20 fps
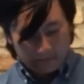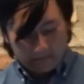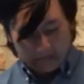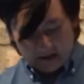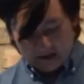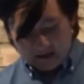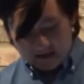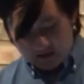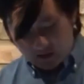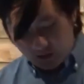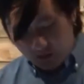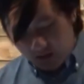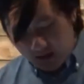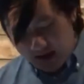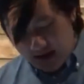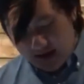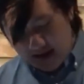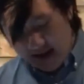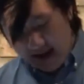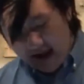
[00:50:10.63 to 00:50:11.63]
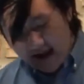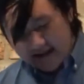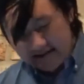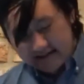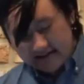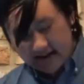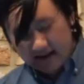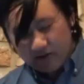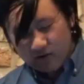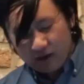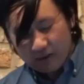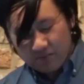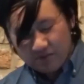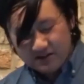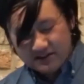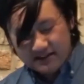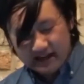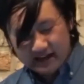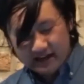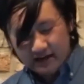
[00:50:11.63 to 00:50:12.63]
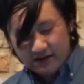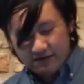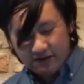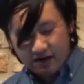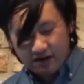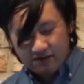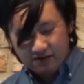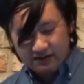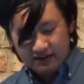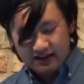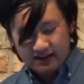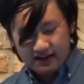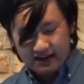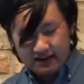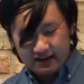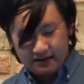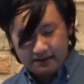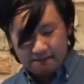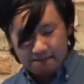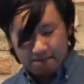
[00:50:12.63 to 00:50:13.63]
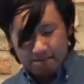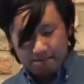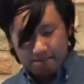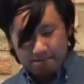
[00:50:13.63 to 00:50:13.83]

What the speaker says: So as a representative of the kingdom,